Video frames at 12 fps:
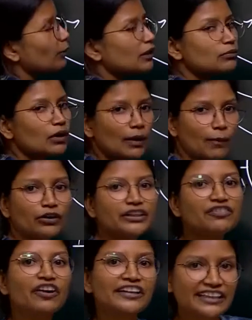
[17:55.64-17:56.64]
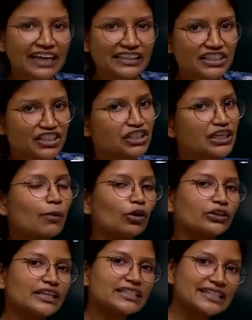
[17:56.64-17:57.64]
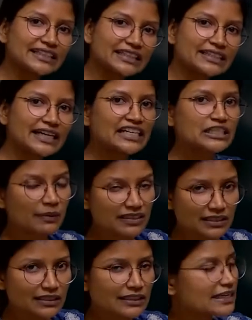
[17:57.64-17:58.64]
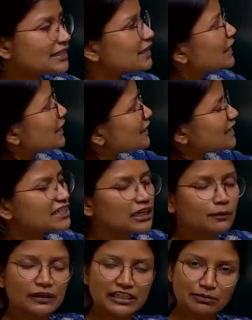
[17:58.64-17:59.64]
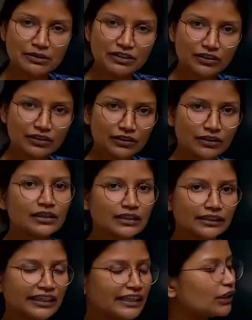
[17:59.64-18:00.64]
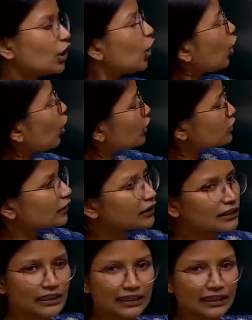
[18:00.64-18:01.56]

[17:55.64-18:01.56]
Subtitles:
problem about the fertilization, about the insecticides, pesticides, seed replacement thing, also